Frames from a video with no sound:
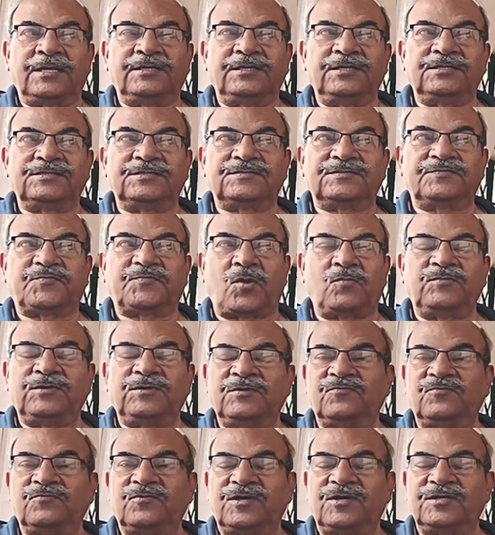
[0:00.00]
this
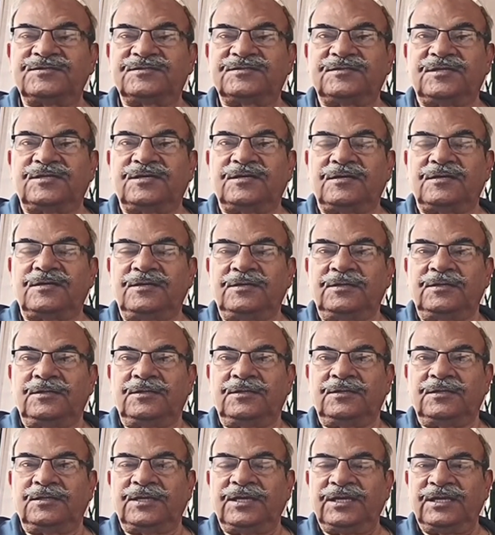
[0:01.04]
problem was
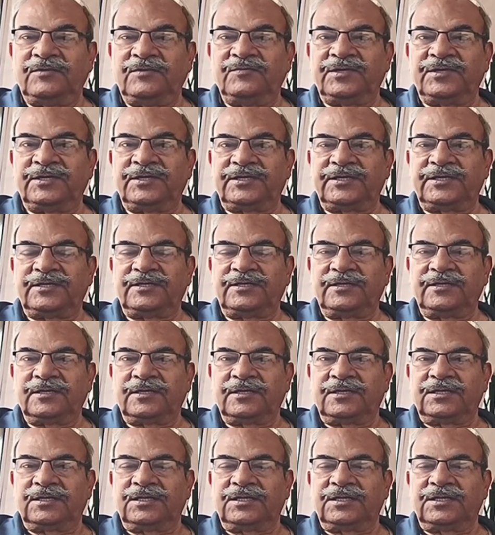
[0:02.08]
eliminated.